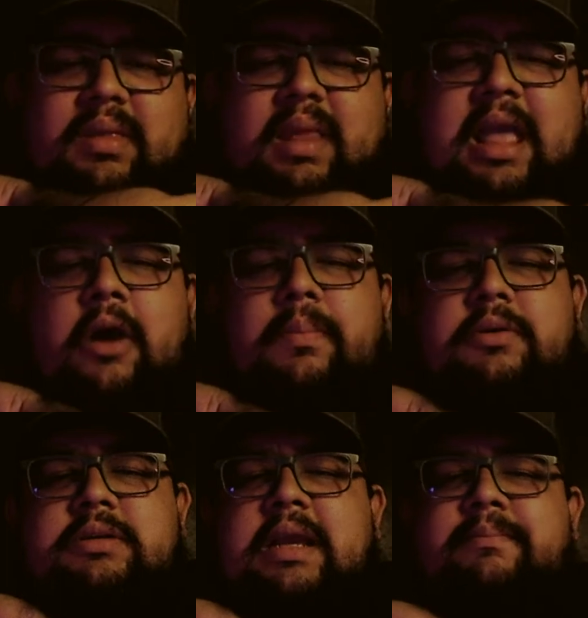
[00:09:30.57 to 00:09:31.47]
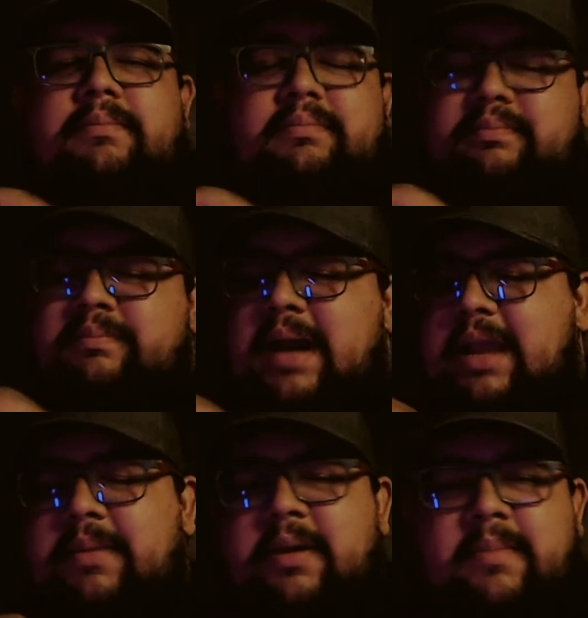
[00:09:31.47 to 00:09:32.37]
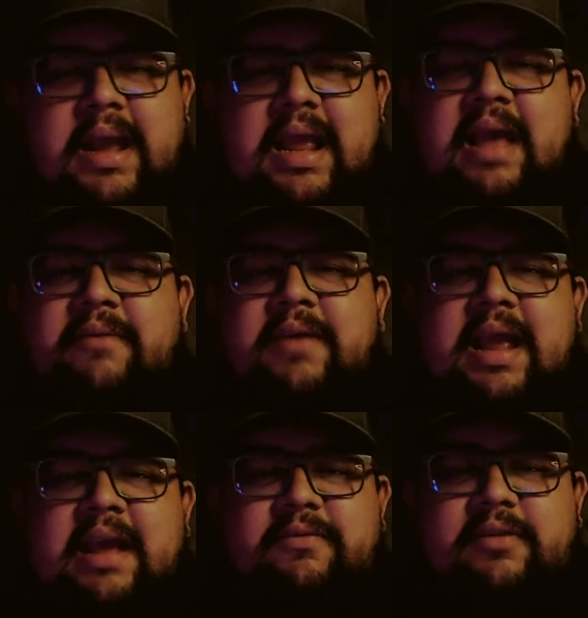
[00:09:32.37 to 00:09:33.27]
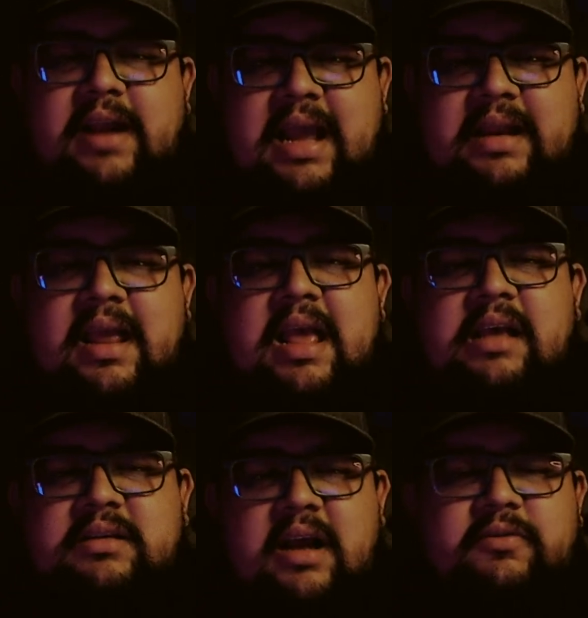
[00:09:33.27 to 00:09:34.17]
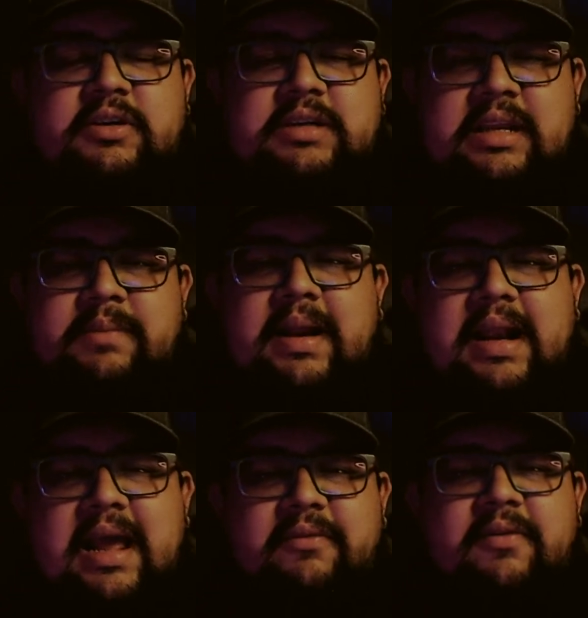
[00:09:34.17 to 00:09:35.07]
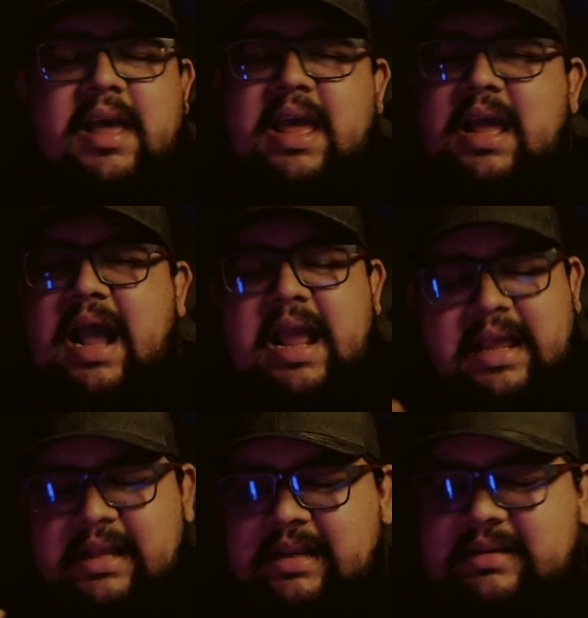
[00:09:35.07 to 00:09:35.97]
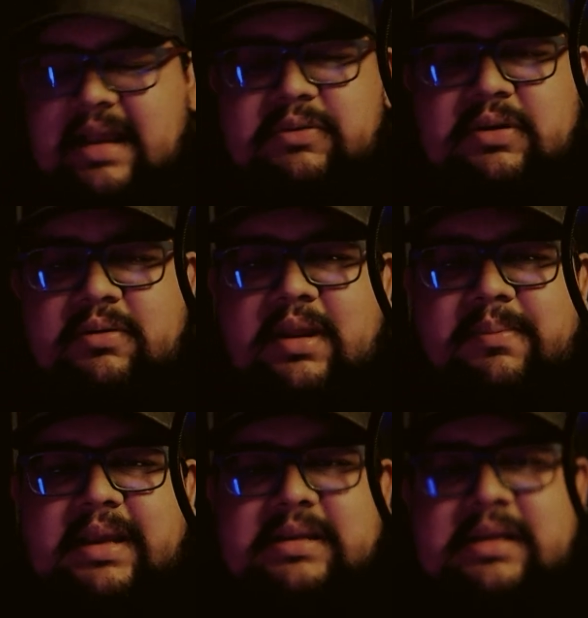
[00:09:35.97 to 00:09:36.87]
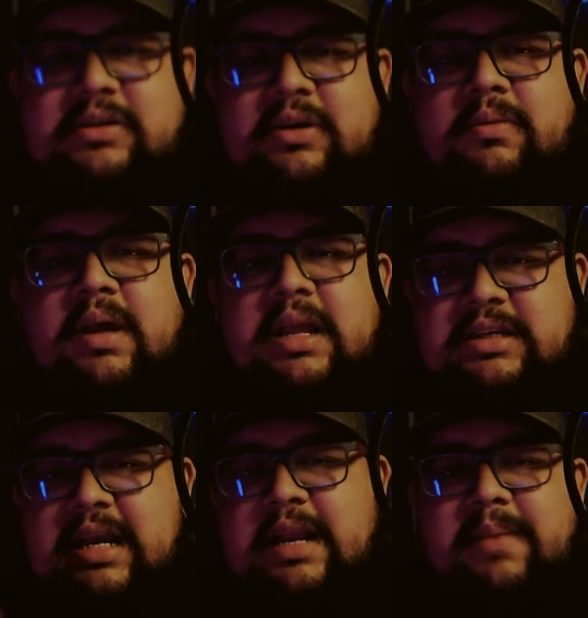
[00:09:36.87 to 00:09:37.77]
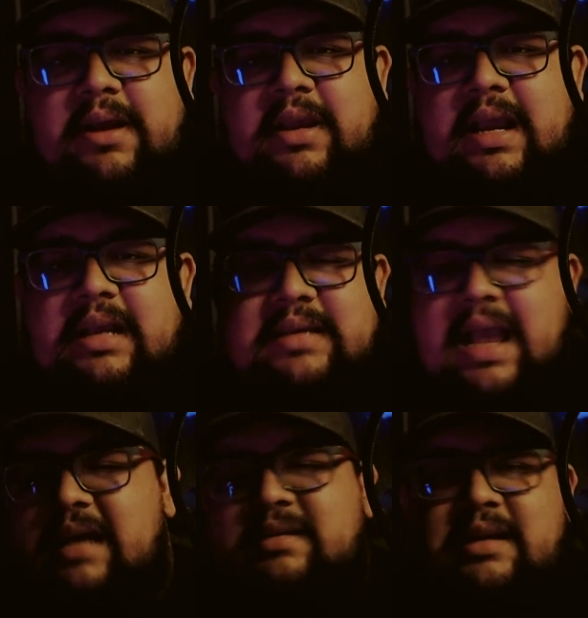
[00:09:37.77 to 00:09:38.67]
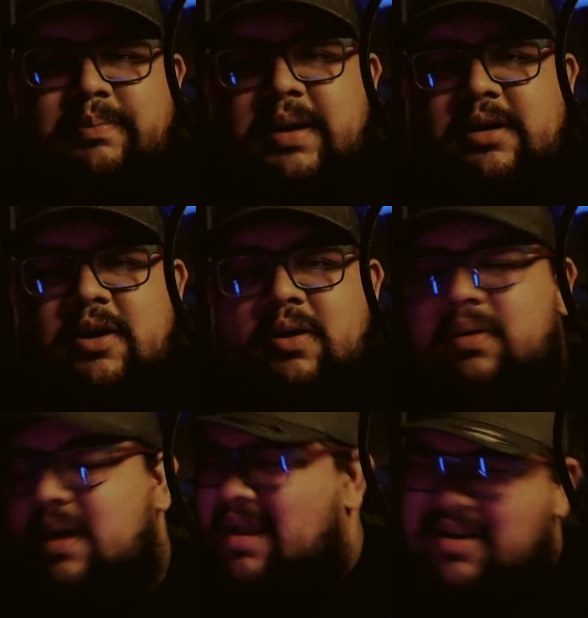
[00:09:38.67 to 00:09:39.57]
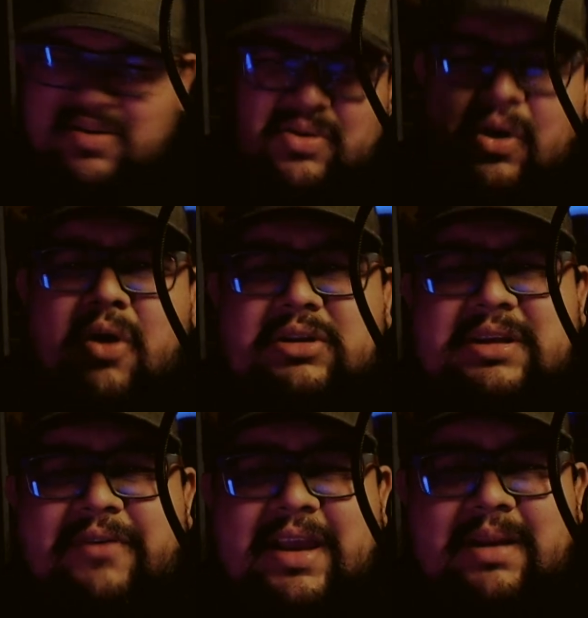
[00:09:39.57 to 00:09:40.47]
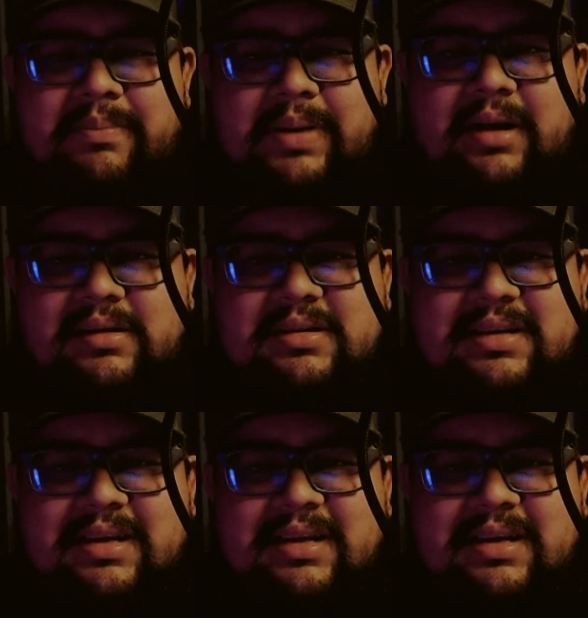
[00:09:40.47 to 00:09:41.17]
elbows and my my my have i ever had softer skin in my life I, it is absolutely amazing so check them out you guys aztec beard co cultivating beards